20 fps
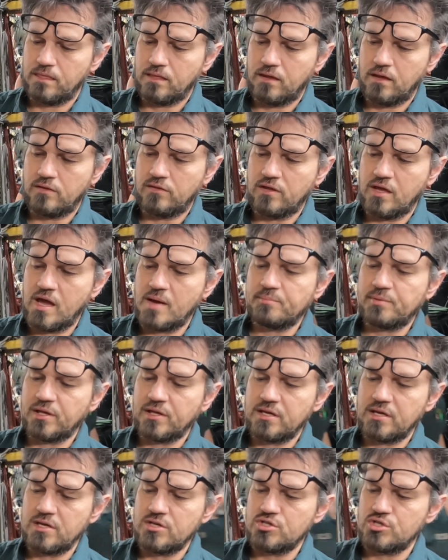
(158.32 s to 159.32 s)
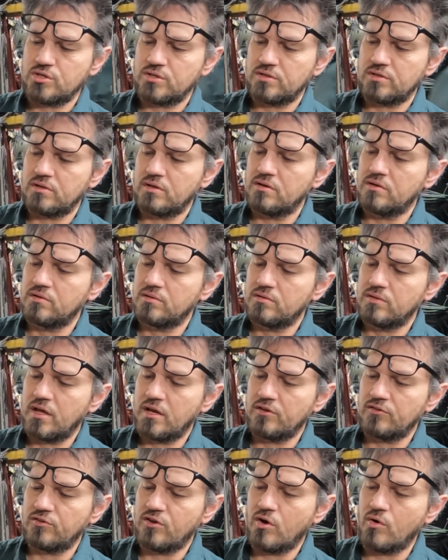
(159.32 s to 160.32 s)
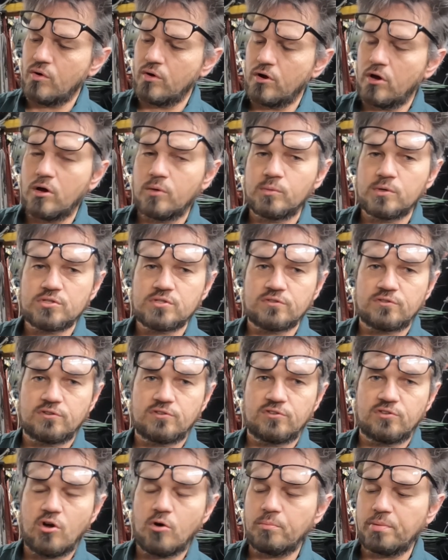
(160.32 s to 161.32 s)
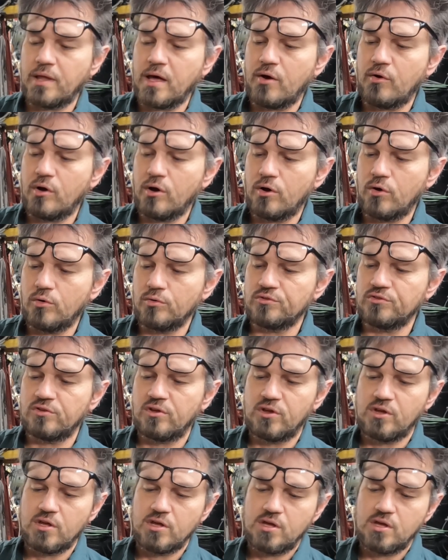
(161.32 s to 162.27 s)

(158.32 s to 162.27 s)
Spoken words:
in the application that it's going on, which is a snowplow hose,